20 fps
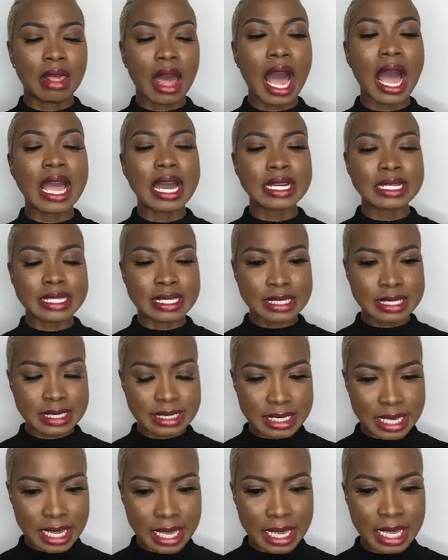
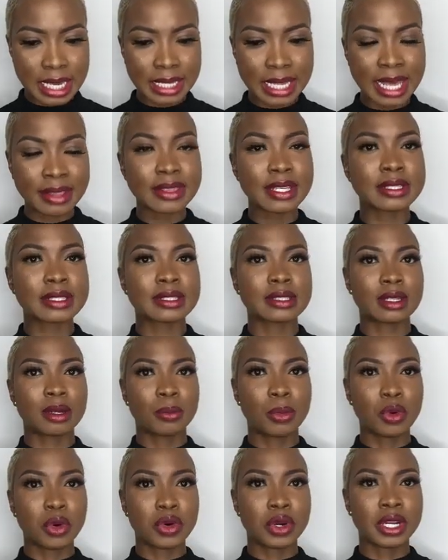that this is an
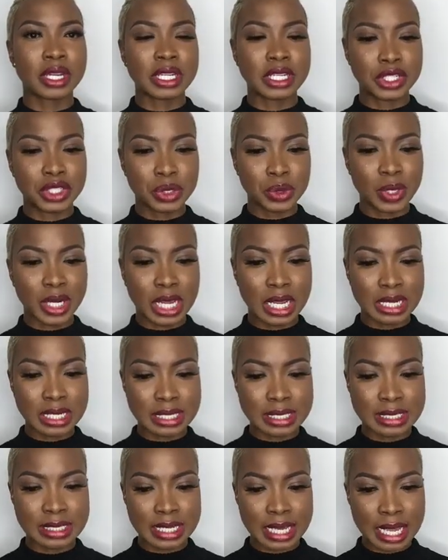important issue. And I
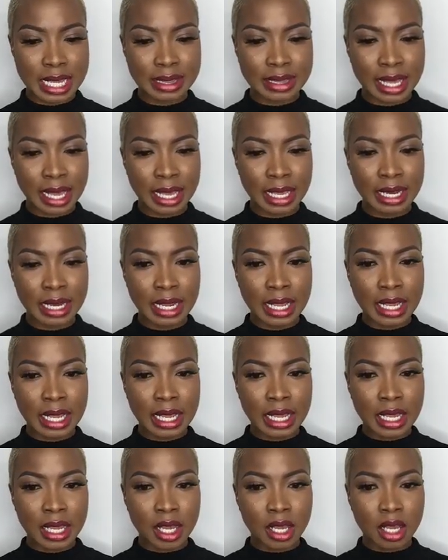understand that
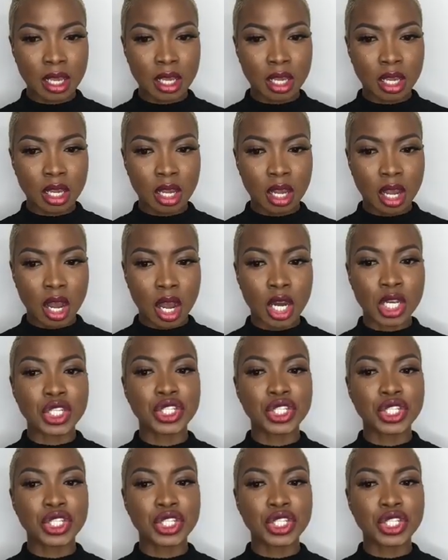a